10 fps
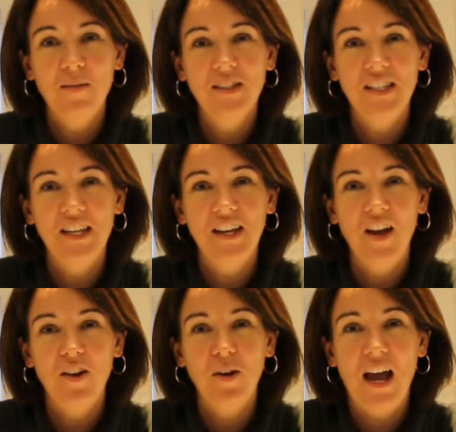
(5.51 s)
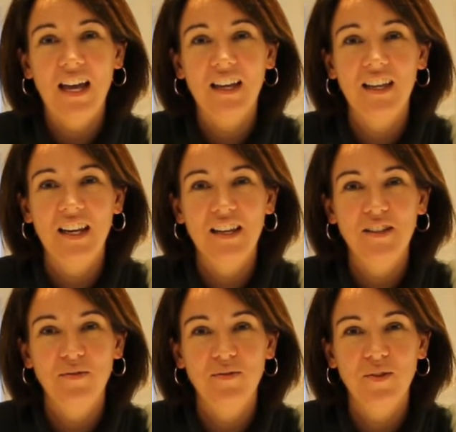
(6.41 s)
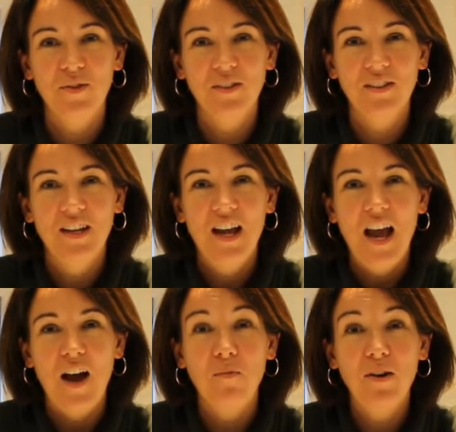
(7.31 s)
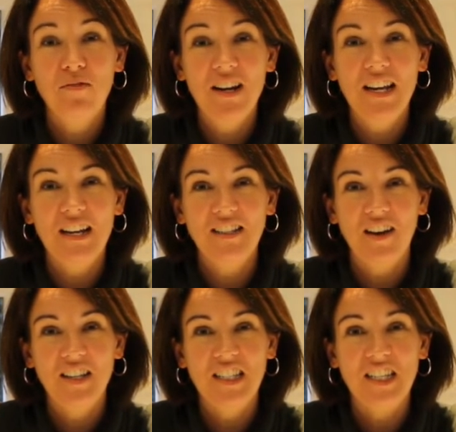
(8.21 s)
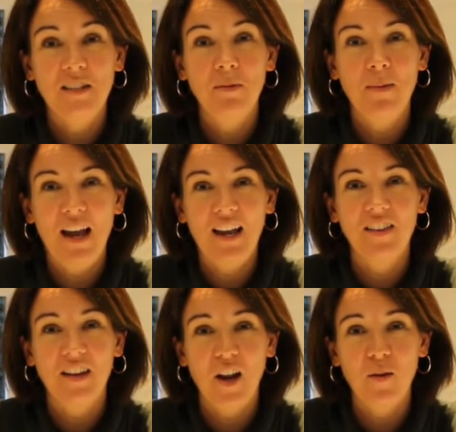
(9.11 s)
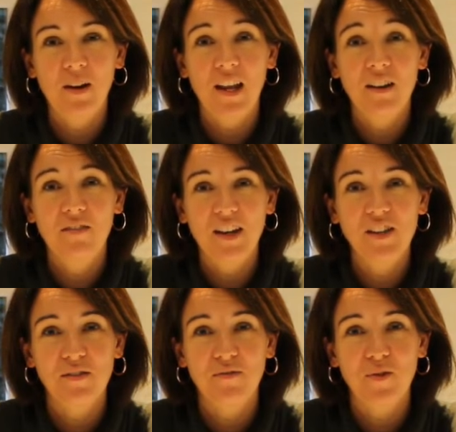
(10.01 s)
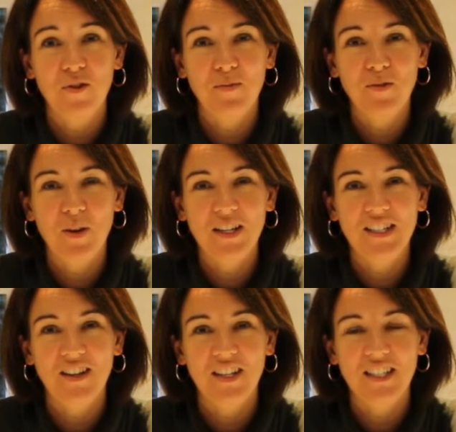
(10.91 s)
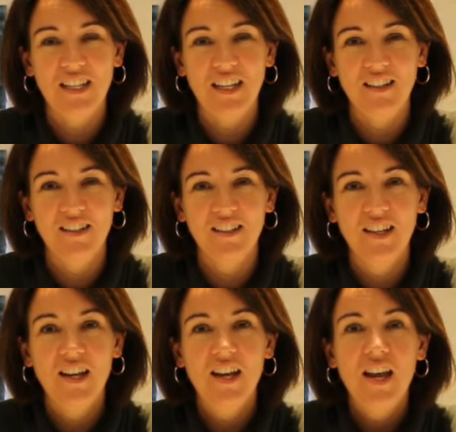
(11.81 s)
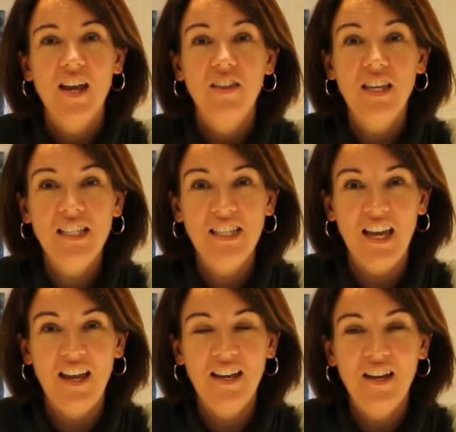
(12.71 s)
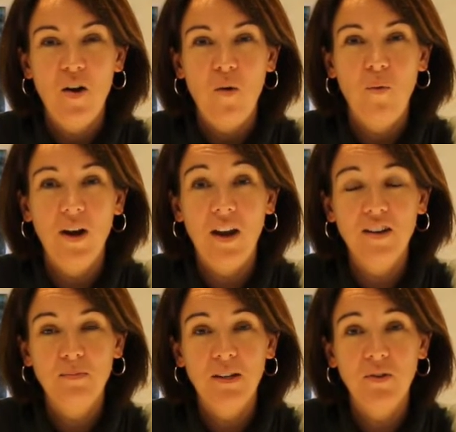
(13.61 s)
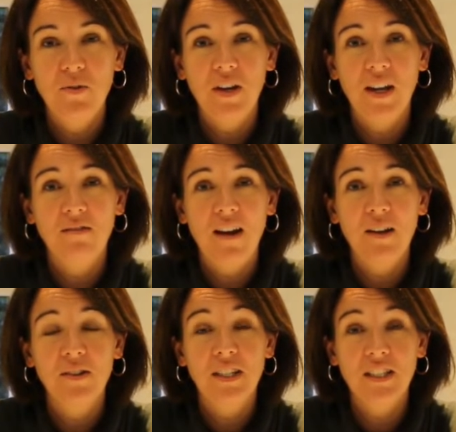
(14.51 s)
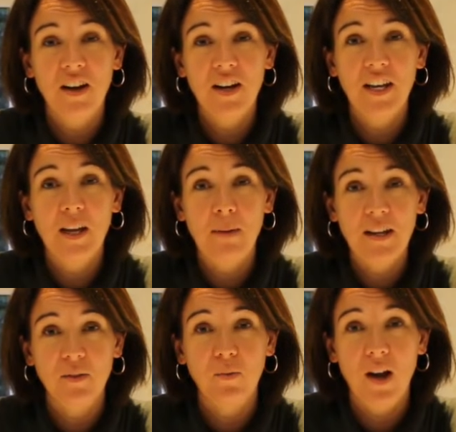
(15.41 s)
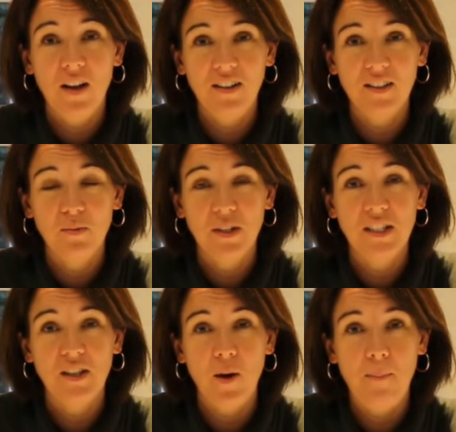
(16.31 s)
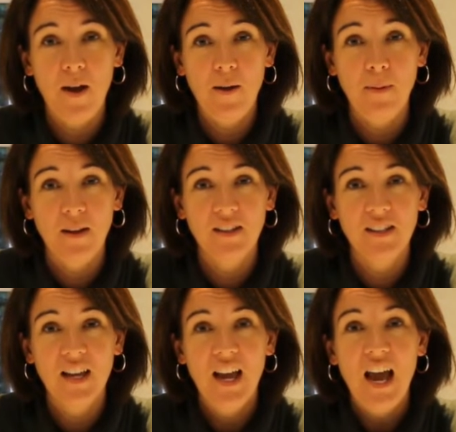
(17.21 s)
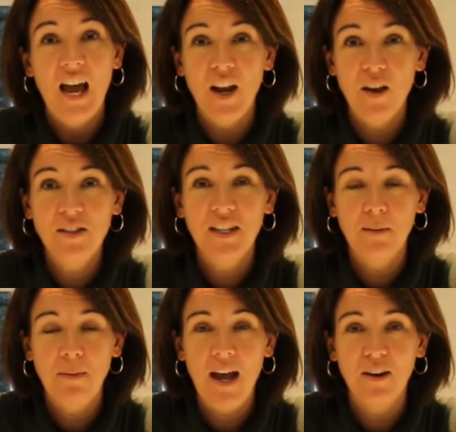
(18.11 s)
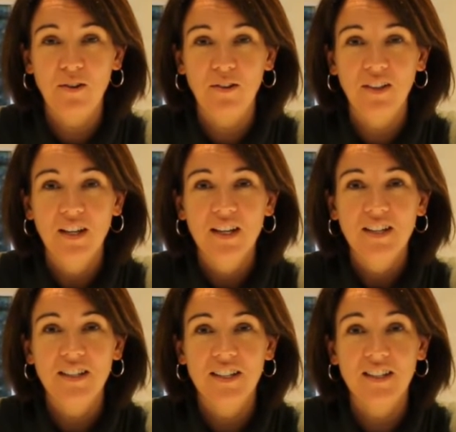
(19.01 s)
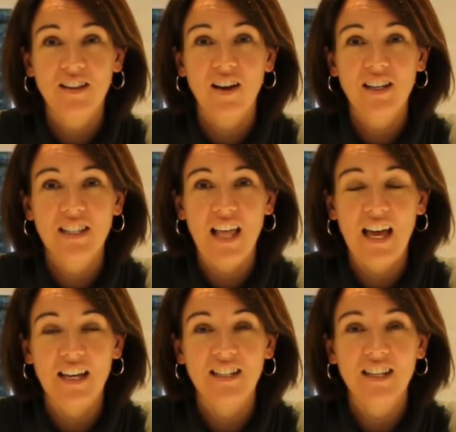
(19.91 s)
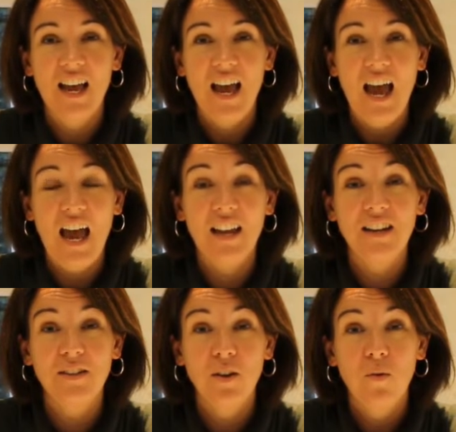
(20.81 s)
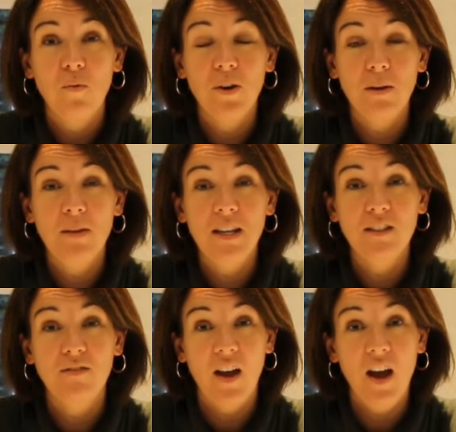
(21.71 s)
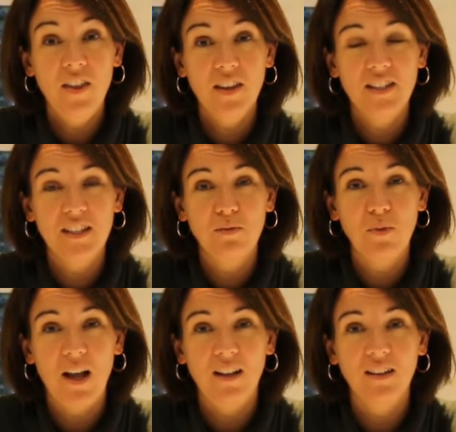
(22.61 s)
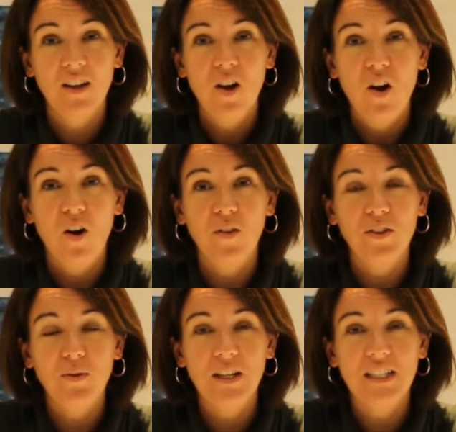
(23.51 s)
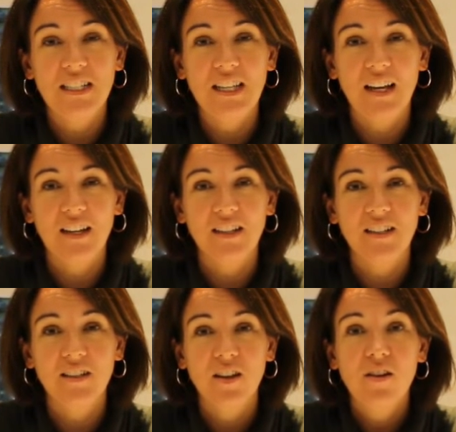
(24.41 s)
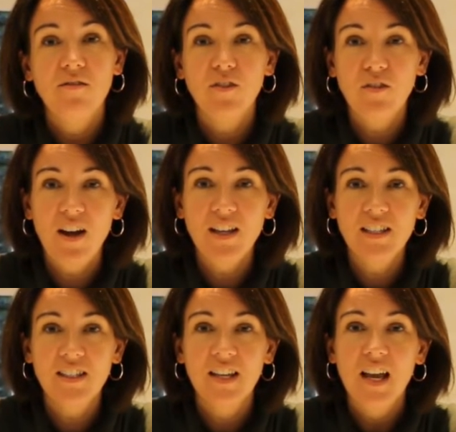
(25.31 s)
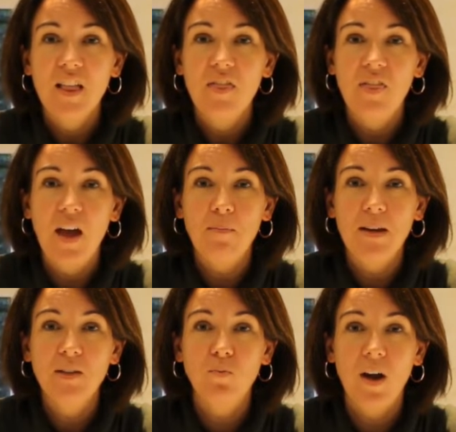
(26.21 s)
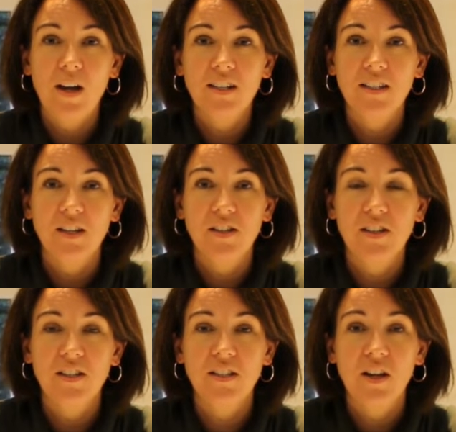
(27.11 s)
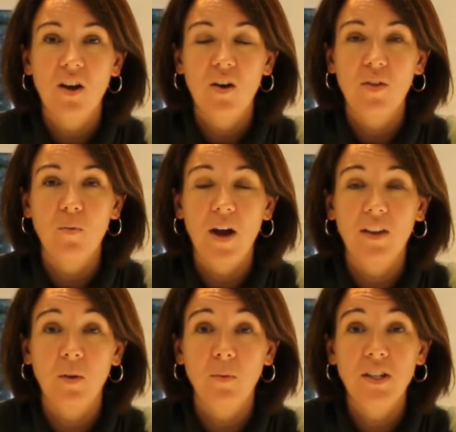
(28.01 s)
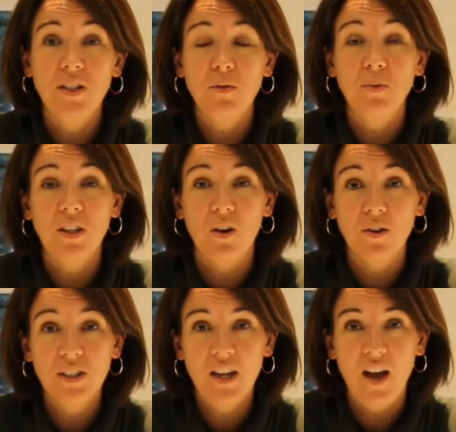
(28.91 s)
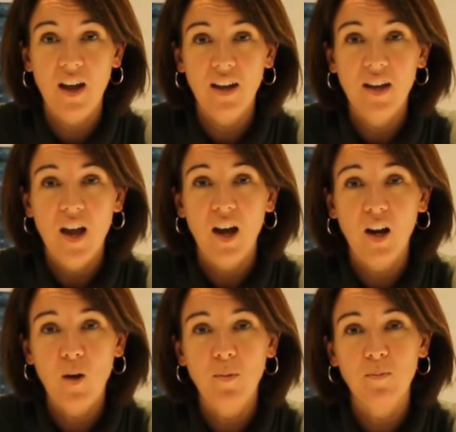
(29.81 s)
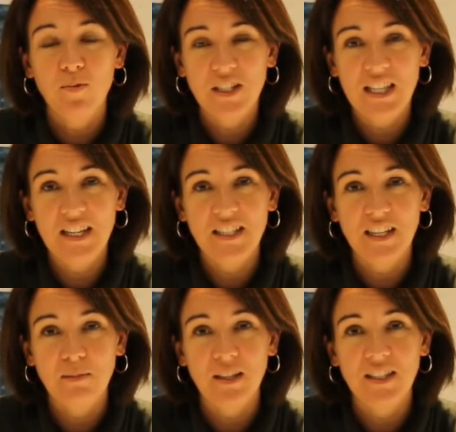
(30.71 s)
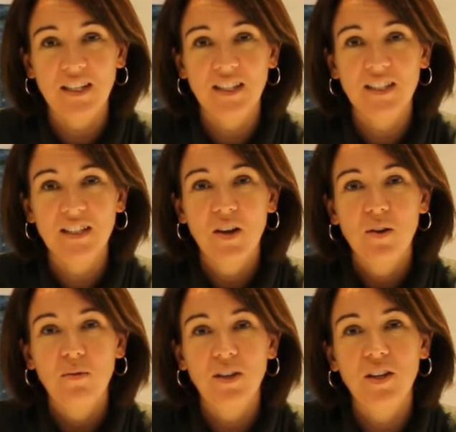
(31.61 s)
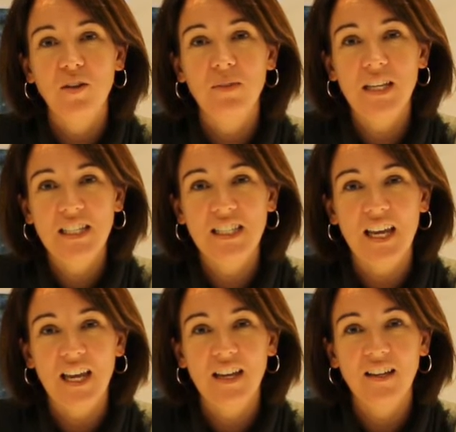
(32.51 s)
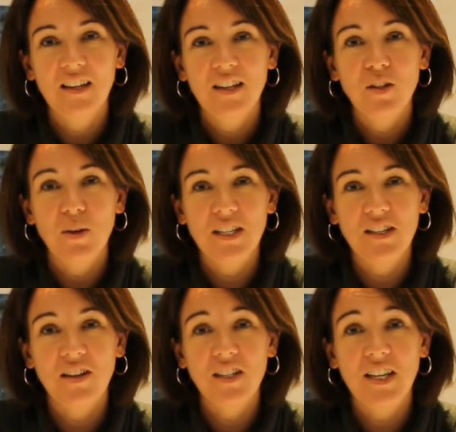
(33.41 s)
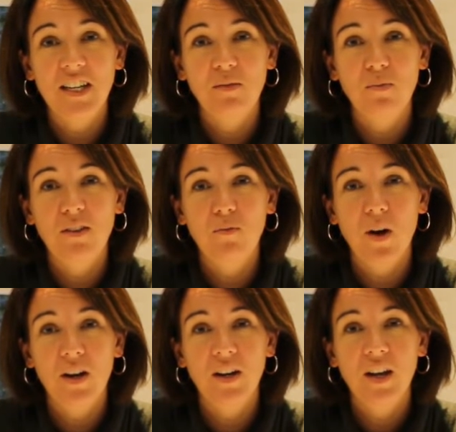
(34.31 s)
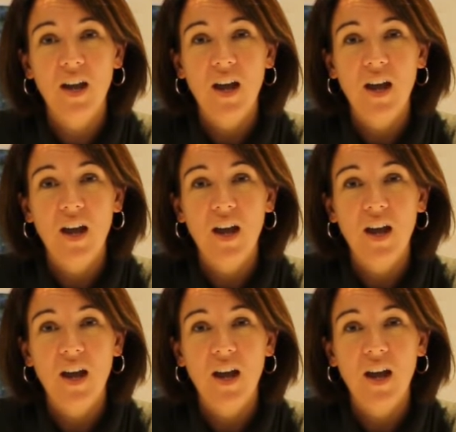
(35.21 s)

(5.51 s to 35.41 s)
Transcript: I'm C E O at Kinneir Dufort, and we're really excited to be back at the Global Innovation Forum twenty nineteen. This year, we're going to be talking around designing a better world, which is our purpose, and hosting a panel to discuss that and what it means for others as well on the twenty-second. For us, that means work such as the work that we do with Ossur, a global prosthetics business, with whom this year, twenty nineteen, we've won